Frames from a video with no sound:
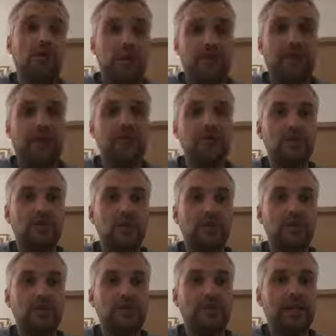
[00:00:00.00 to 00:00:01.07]
webpage,
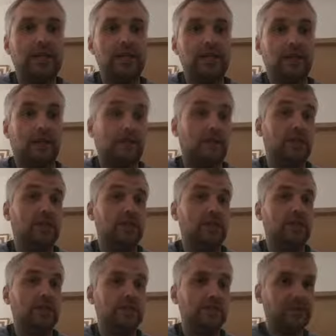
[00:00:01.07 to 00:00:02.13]
which is Janis Janovskis
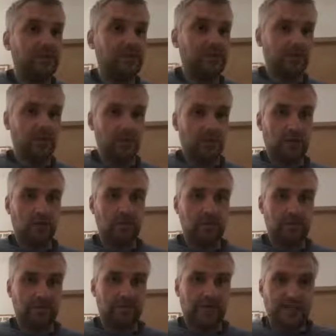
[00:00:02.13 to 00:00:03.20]
Consulting, so you can
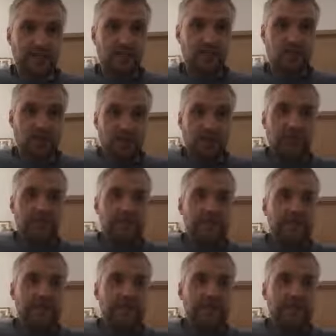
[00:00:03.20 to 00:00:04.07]
use a Facebook church.